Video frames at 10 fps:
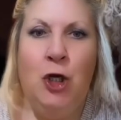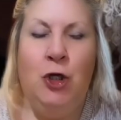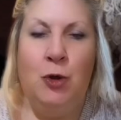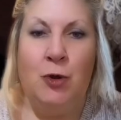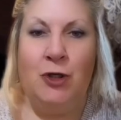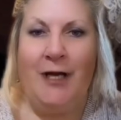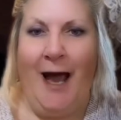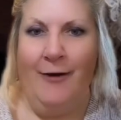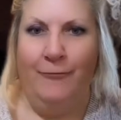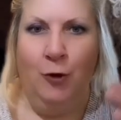you could
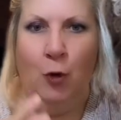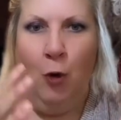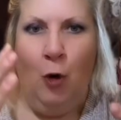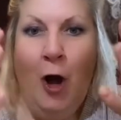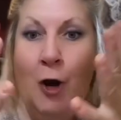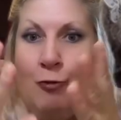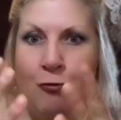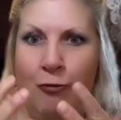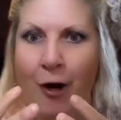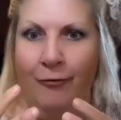have your
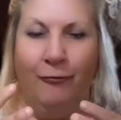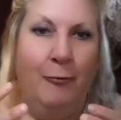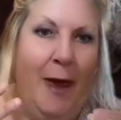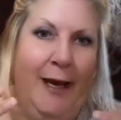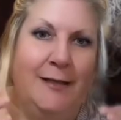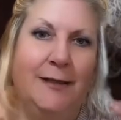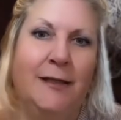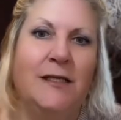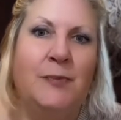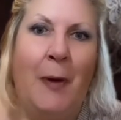ruff made in this